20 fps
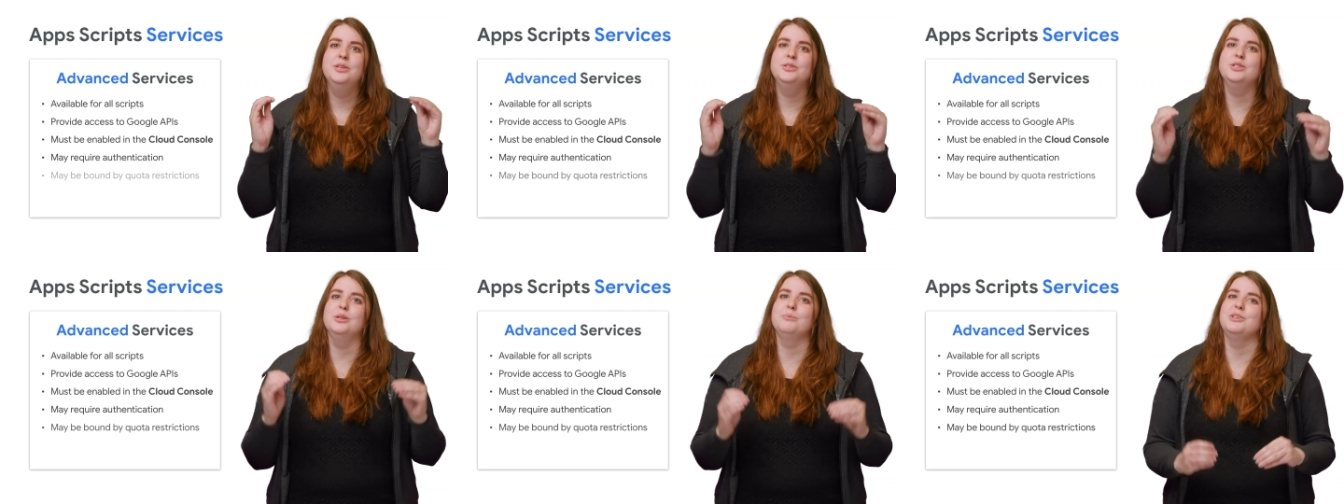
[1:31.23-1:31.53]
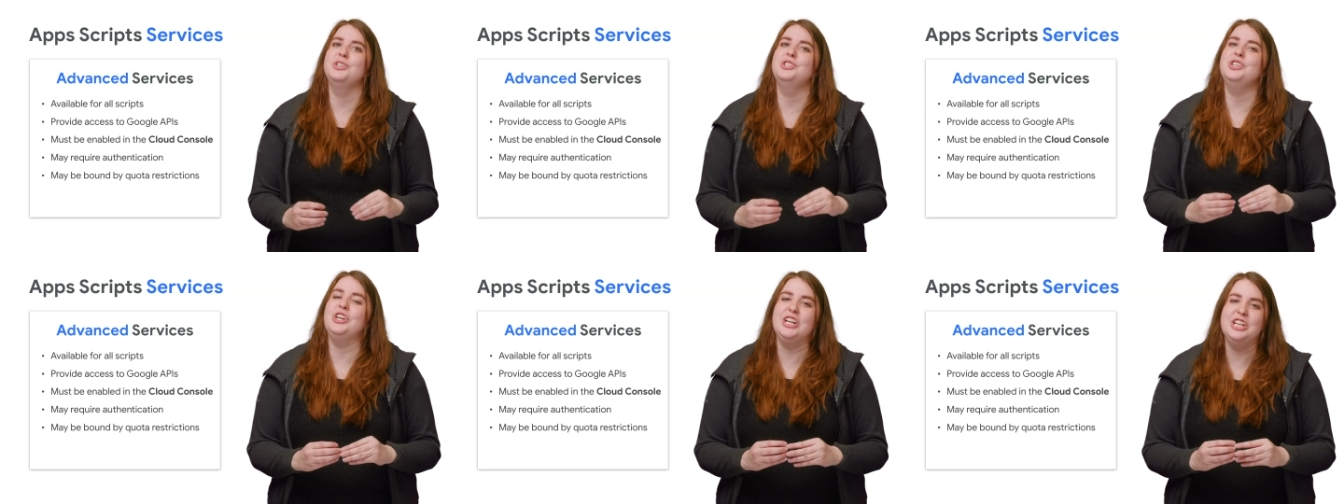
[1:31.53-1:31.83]
so
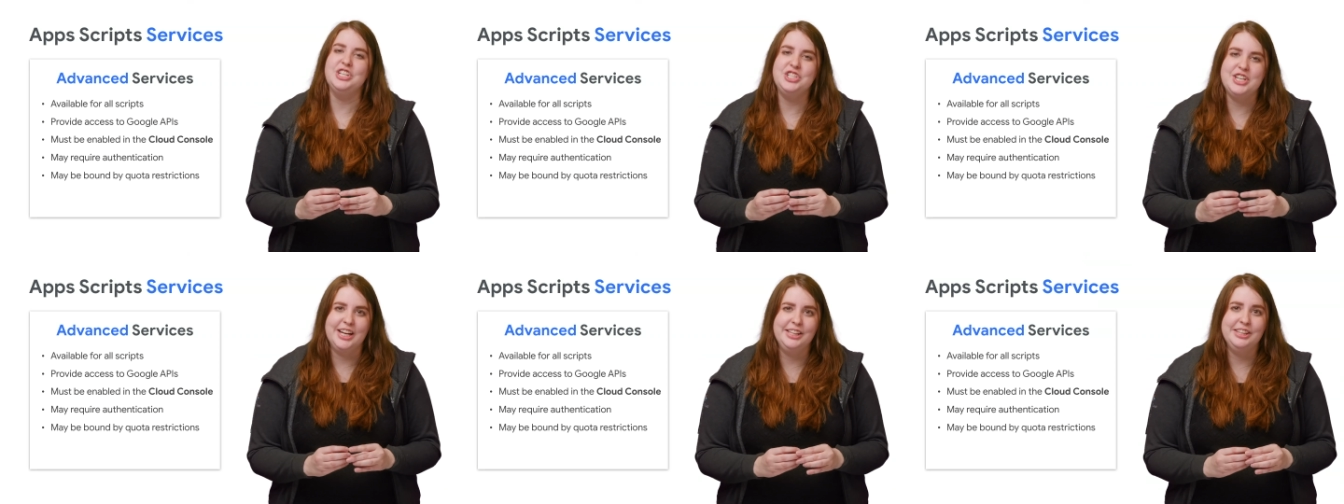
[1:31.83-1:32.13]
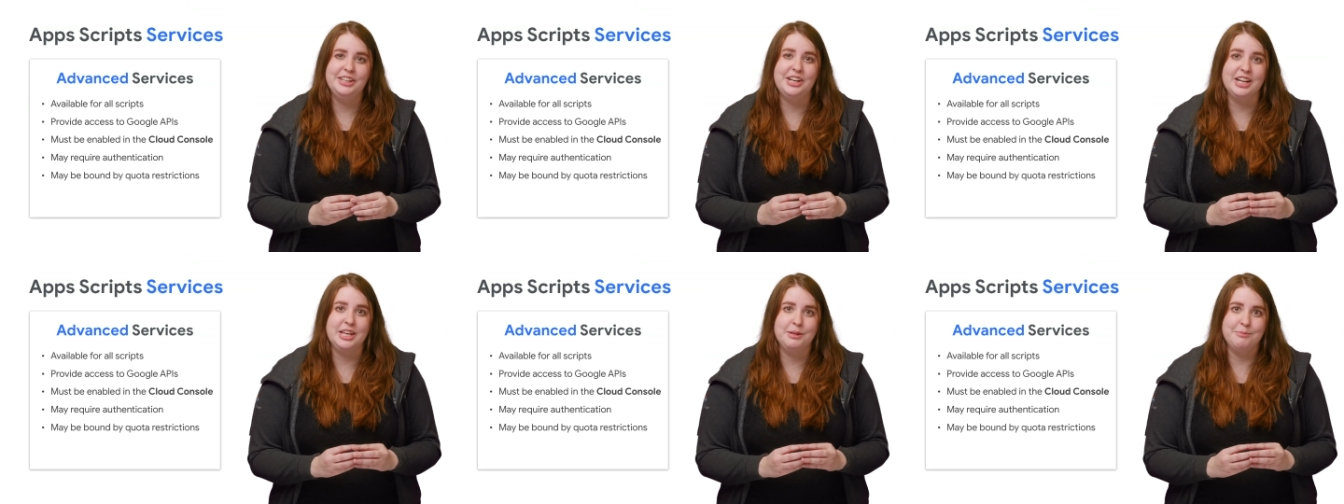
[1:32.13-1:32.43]
be sure to
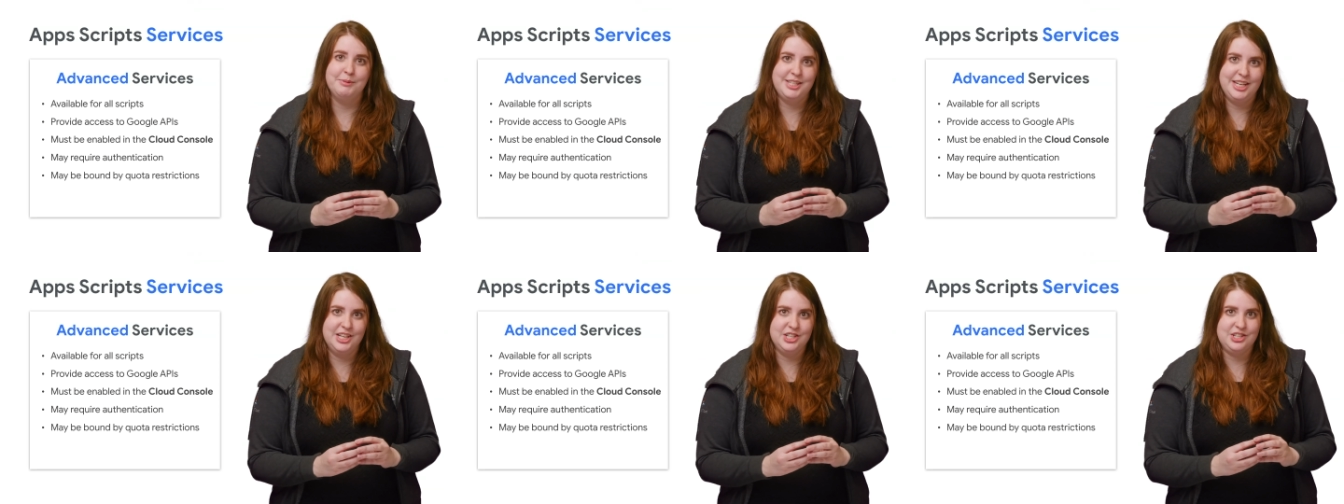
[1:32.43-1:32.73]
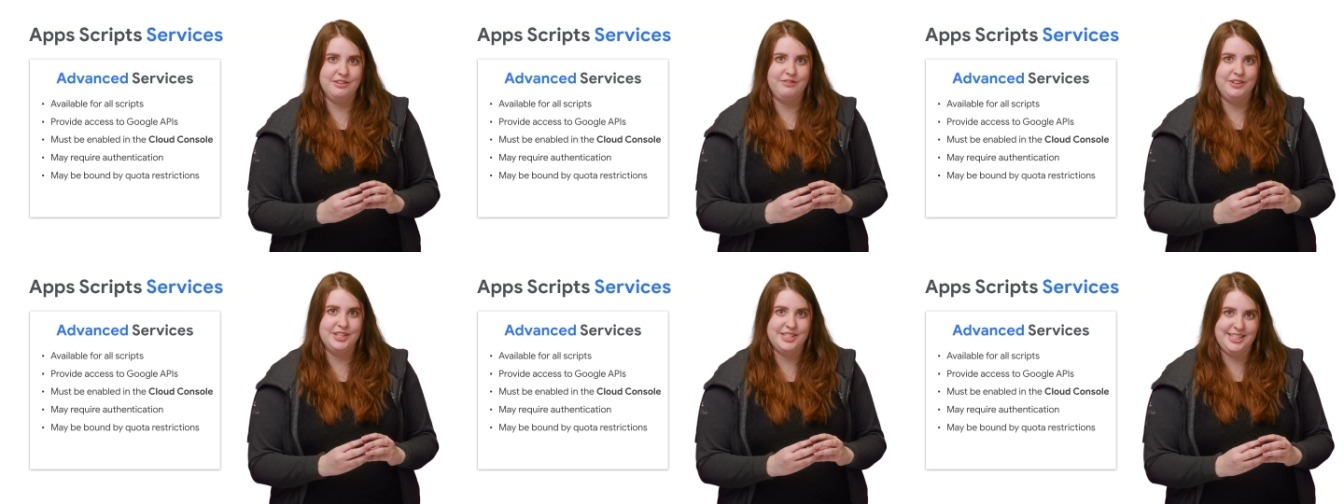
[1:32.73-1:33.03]
check the
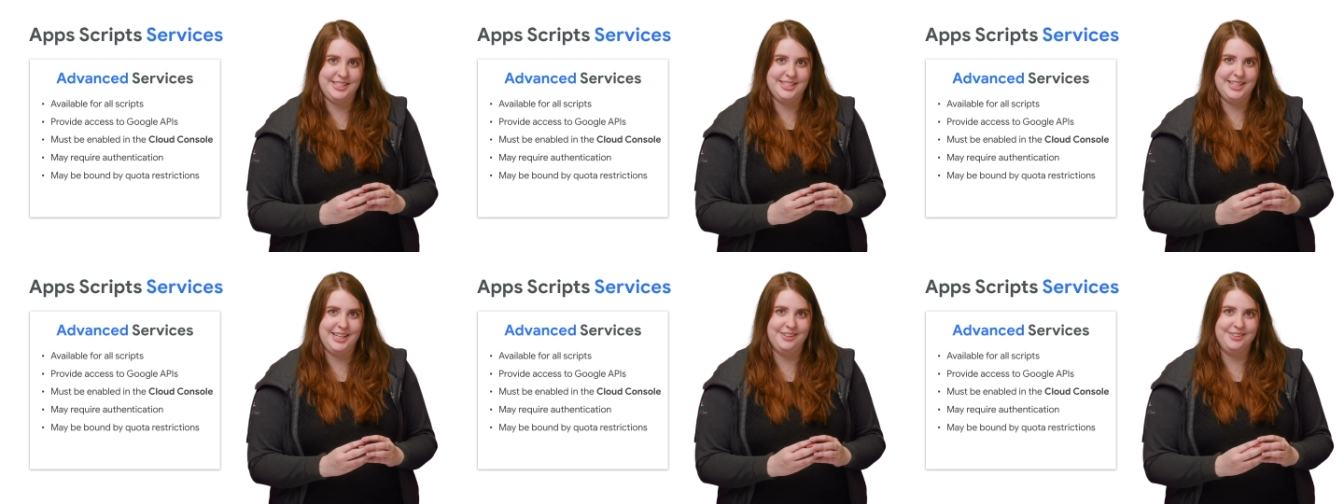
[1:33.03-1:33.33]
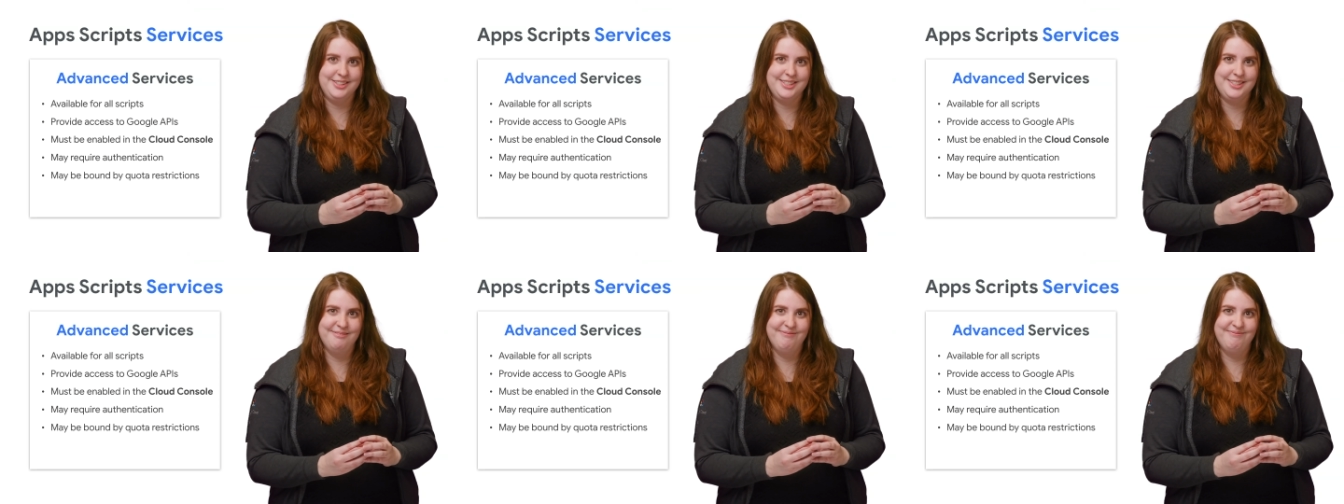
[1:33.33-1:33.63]
documentation for
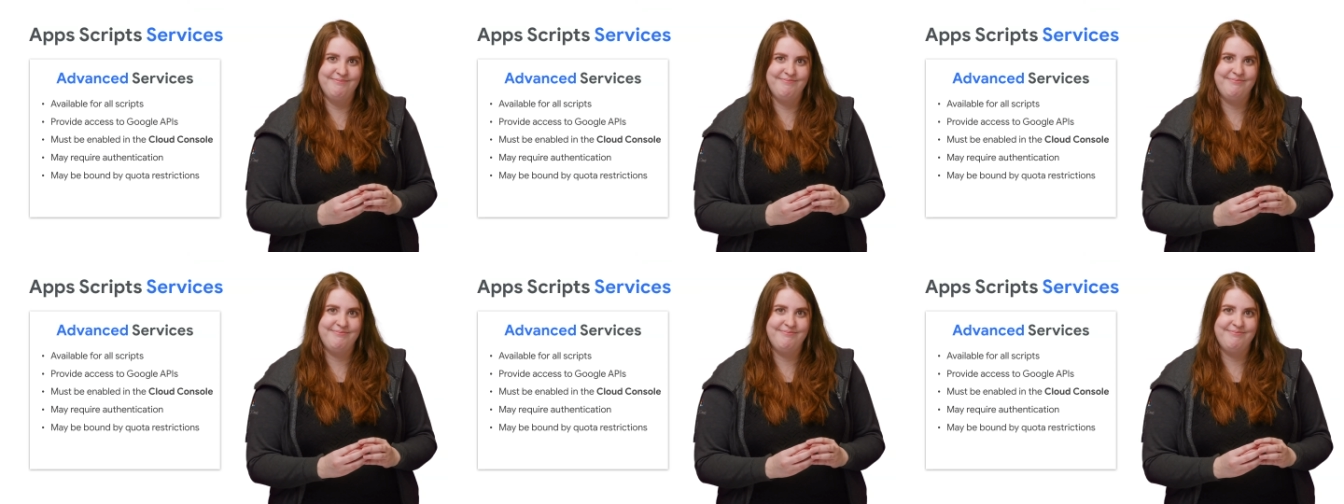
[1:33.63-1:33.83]
details.